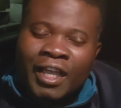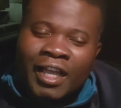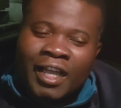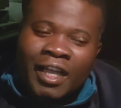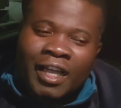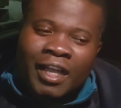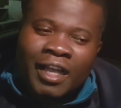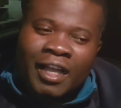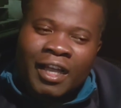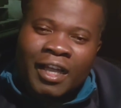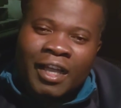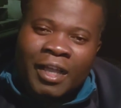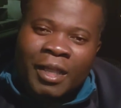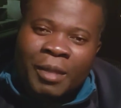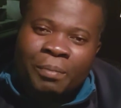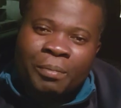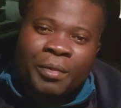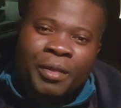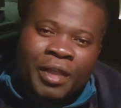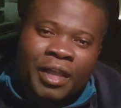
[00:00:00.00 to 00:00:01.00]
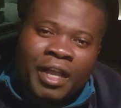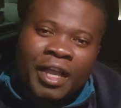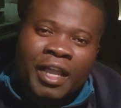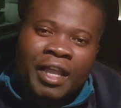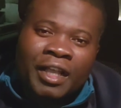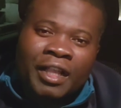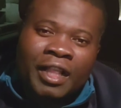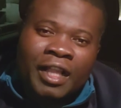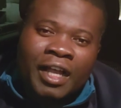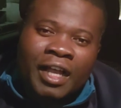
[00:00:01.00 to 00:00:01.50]
uh, API
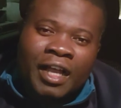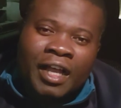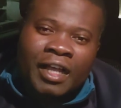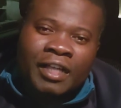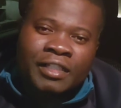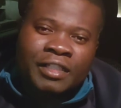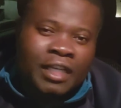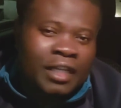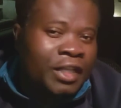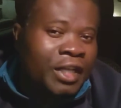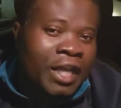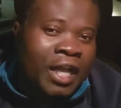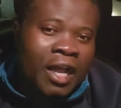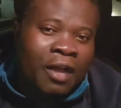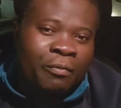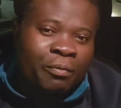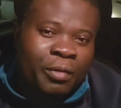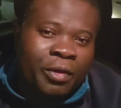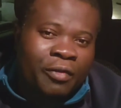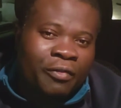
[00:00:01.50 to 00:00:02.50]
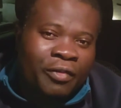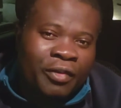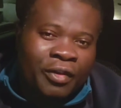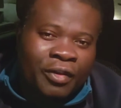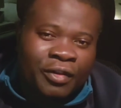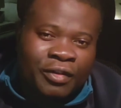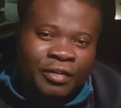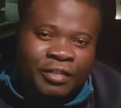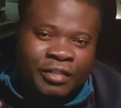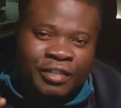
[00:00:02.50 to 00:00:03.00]
class I didn't have
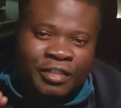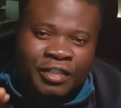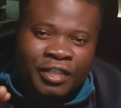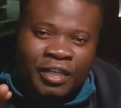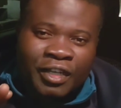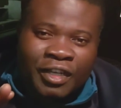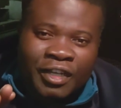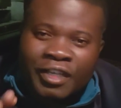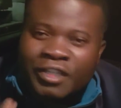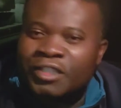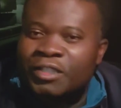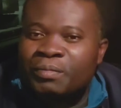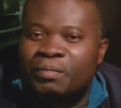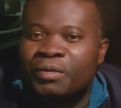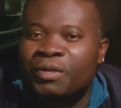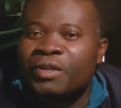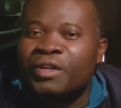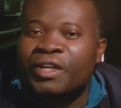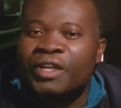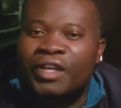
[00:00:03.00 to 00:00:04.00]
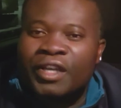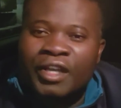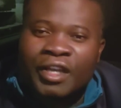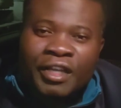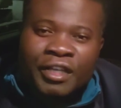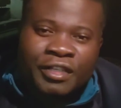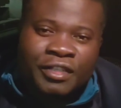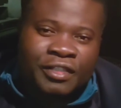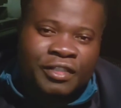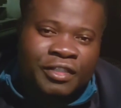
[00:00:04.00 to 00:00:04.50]
previous uh,
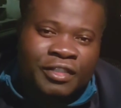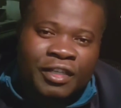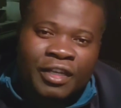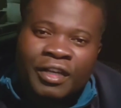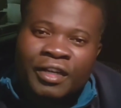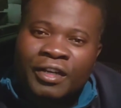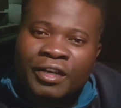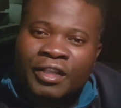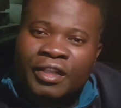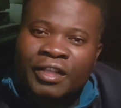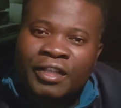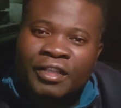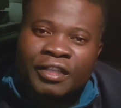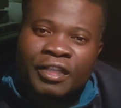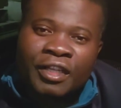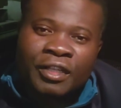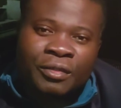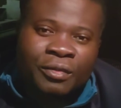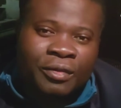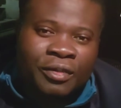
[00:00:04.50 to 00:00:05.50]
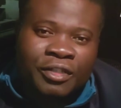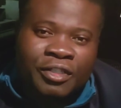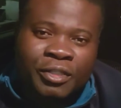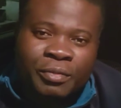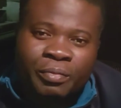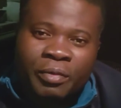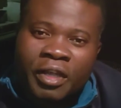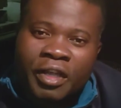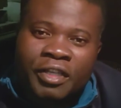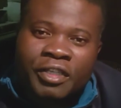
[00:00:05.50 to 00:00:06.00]
experience related to
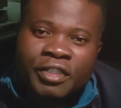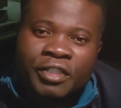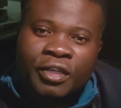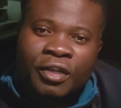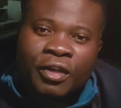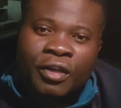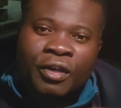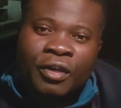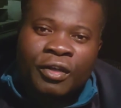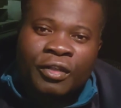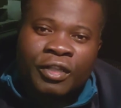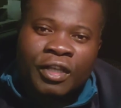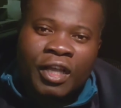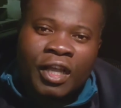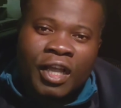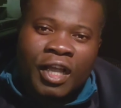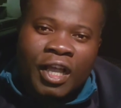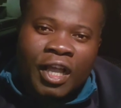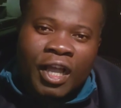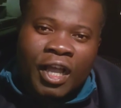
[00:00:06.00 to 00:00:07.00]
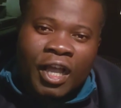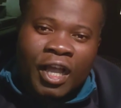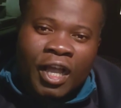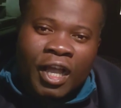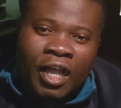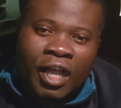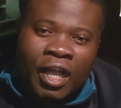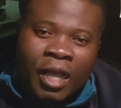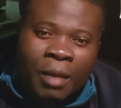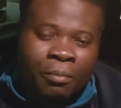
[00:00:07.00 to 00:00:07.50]
inspection uh,
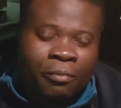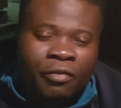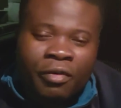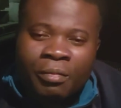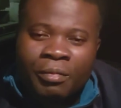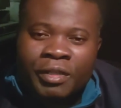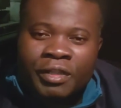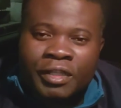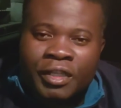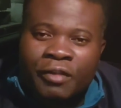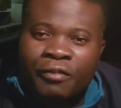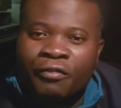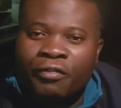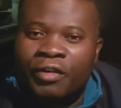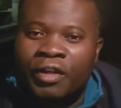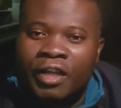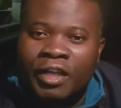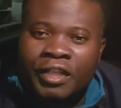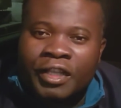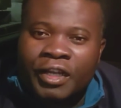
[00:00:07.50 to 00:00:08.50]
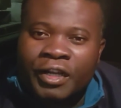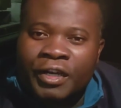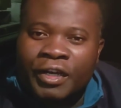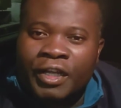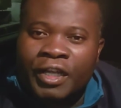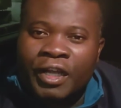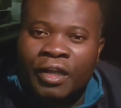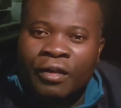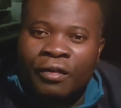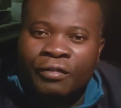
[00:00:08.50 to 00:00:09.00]
I'm from a different
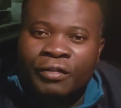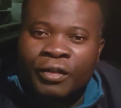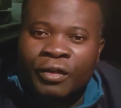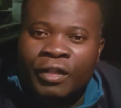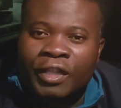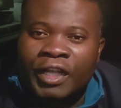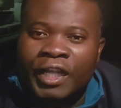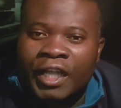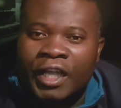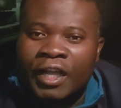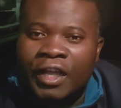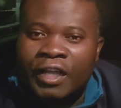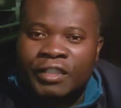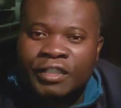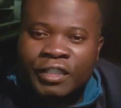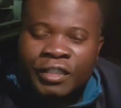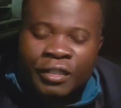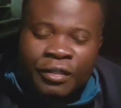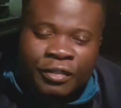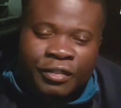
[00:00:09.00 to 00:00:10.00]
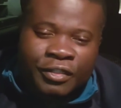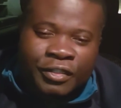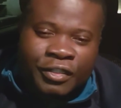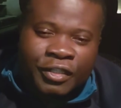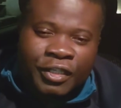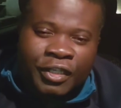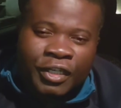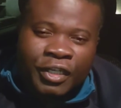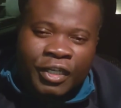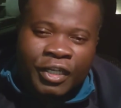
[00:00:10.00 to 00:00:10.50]
area of the oil and gas
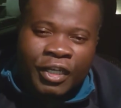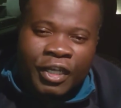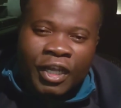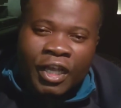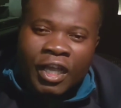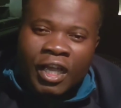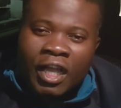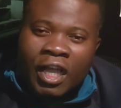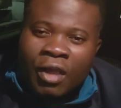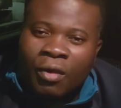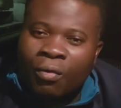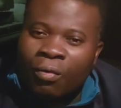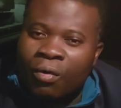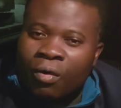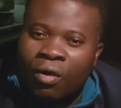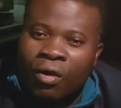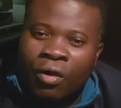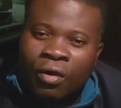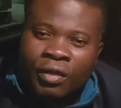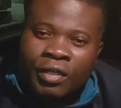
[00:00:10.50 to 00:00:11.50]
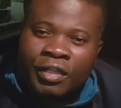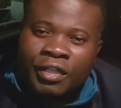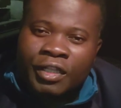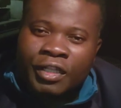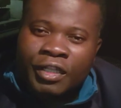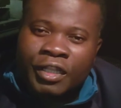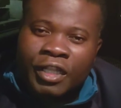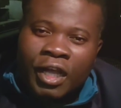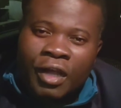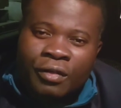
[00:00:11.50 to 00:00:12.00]
industry. I worked in the
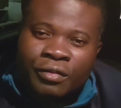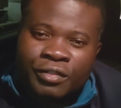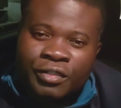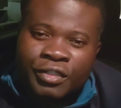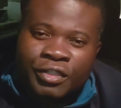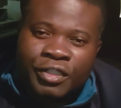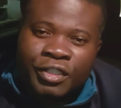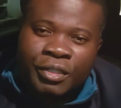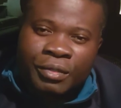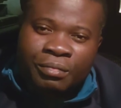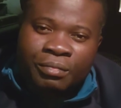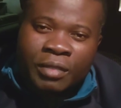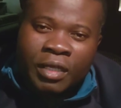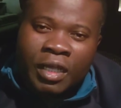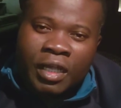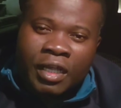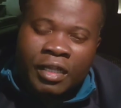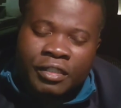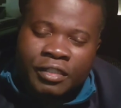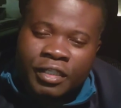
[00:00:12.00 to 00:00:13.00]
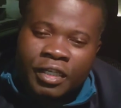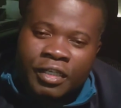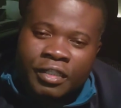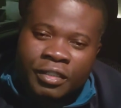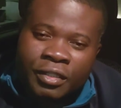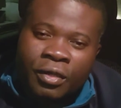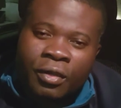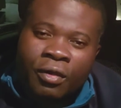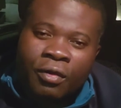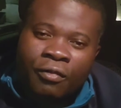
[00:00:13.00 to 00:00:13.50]
downstream uh,
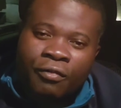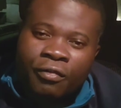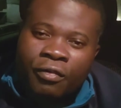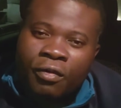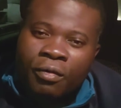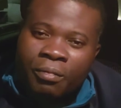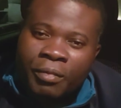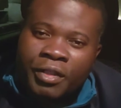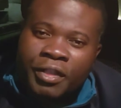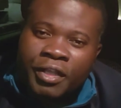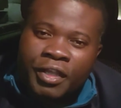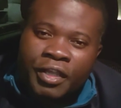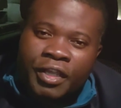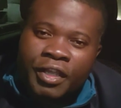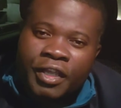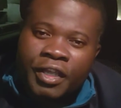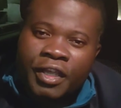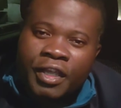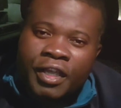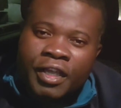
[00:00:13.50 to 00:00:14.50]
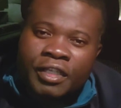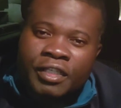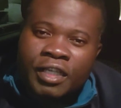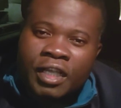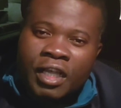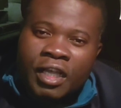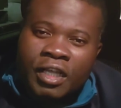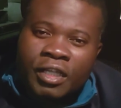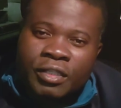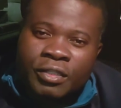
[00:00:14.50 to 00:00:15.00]
sector for many years.
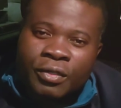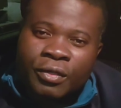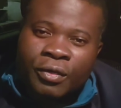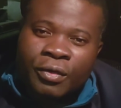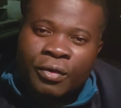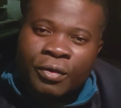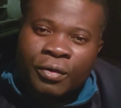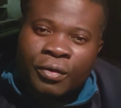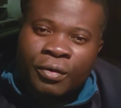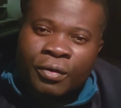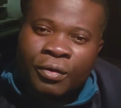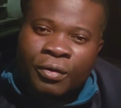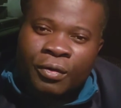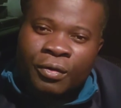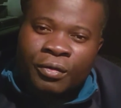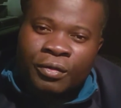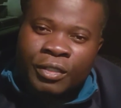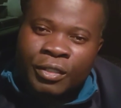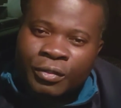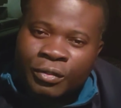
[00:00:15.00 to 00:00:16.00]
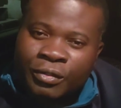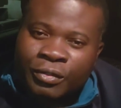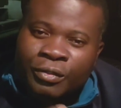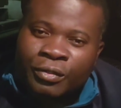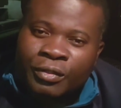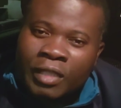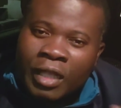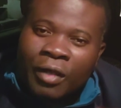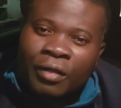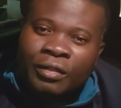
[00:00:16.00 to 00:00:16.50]
So, due to
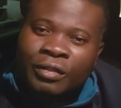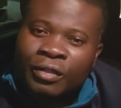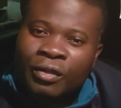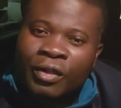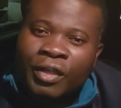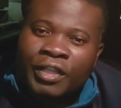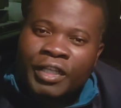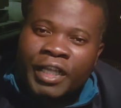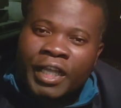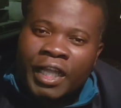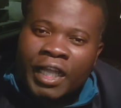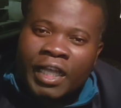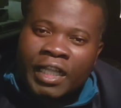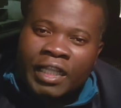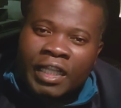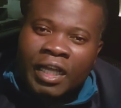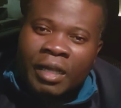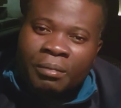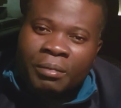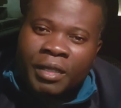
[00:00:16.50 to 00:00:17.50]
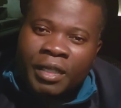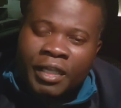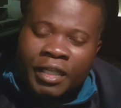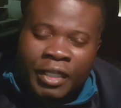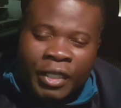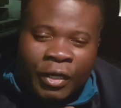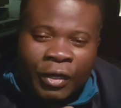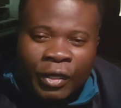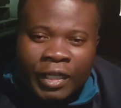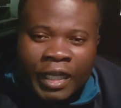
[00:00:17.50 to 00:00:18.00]
downturn in the economy, in
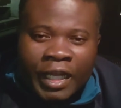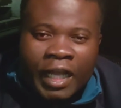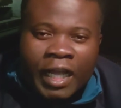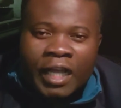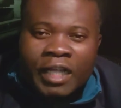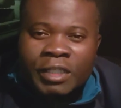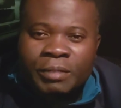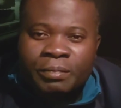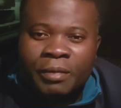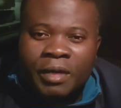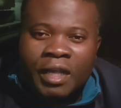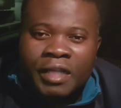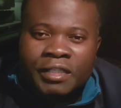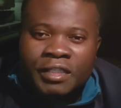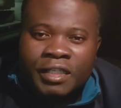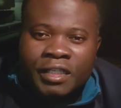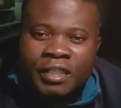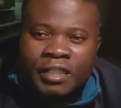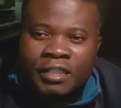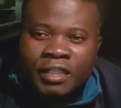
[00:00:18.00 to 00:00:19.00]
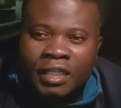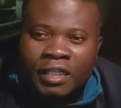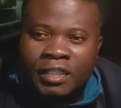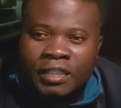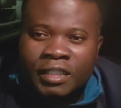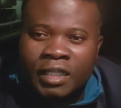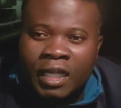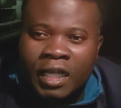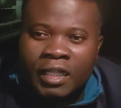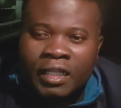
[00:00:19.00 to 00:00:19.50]
the oil and gas prices, I
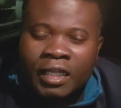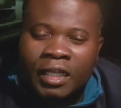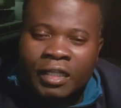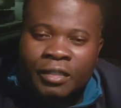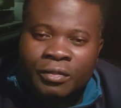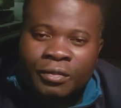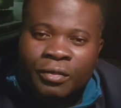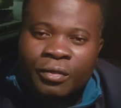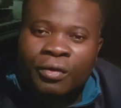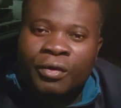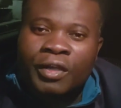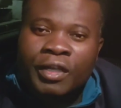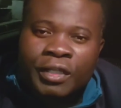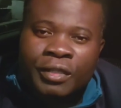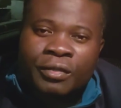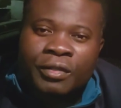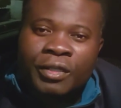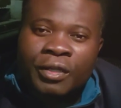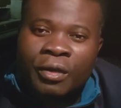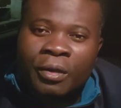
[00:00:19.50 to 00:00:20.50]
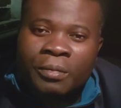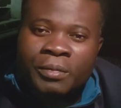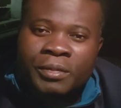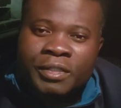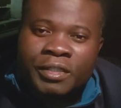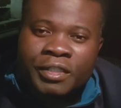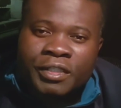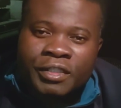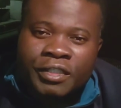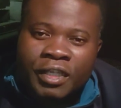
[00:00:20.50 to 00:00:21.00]
decided to go into the
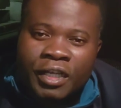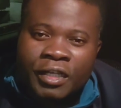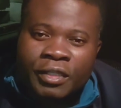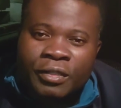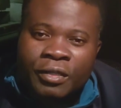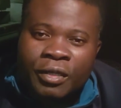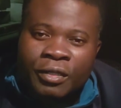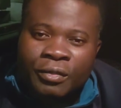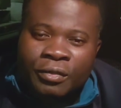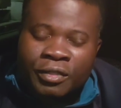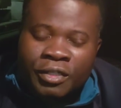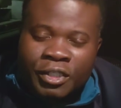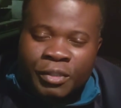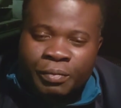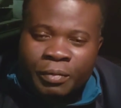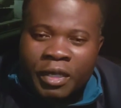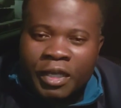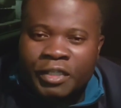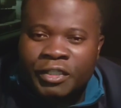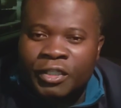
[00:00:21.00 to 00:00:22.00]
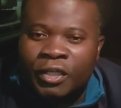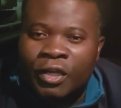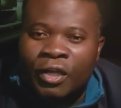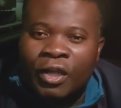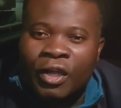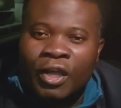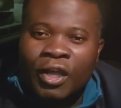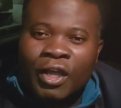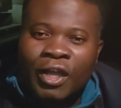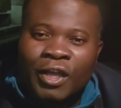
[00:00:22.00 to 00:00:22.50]
upstream sector into inspection.
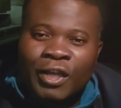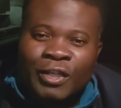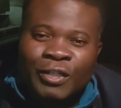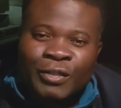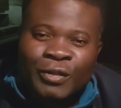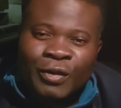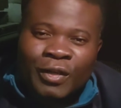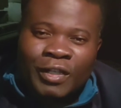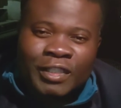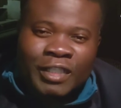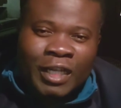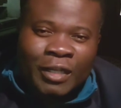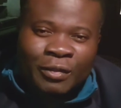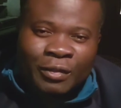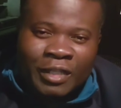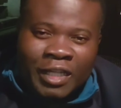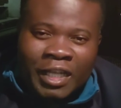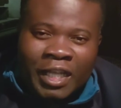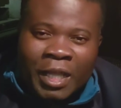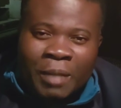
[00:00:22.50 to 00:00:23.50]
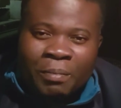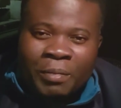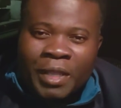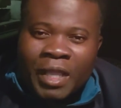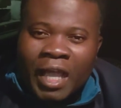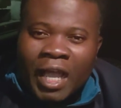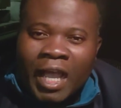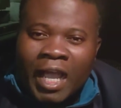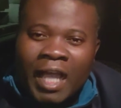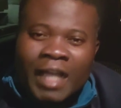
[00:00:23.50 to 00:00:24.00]
So, I decided to take
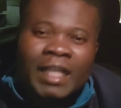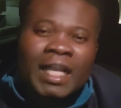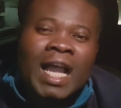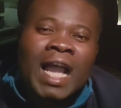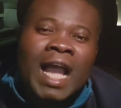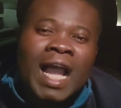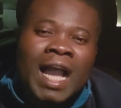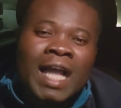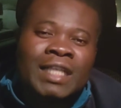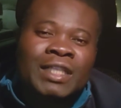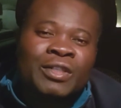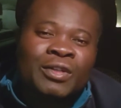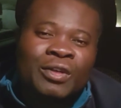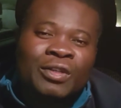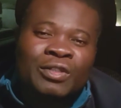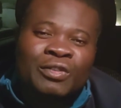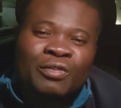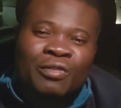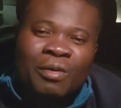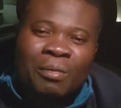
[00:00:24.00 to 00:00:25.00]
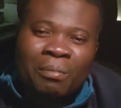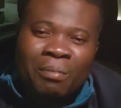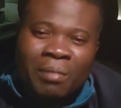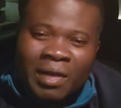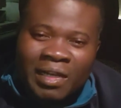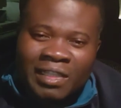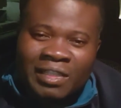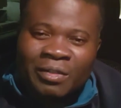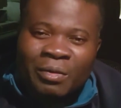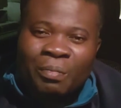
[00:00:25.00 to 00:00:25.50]
API and I had just one
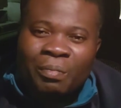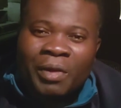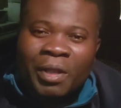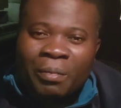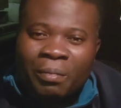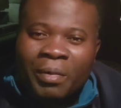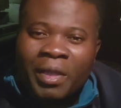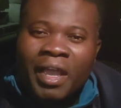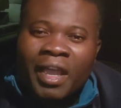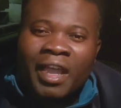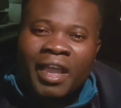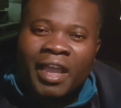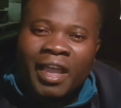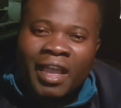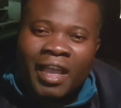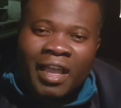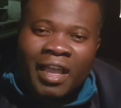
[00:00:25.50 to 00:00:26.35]
month to prepare